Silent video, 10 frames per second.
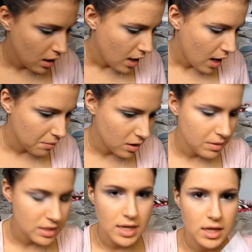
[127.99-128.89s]
I'm going to
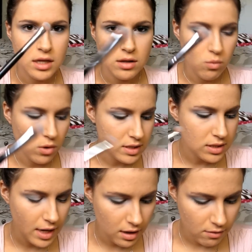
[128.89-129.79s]
be taking one
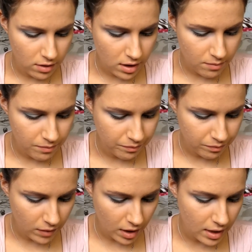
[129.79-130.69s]
side of it
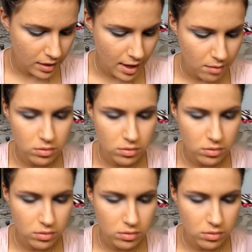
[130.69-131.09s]
in that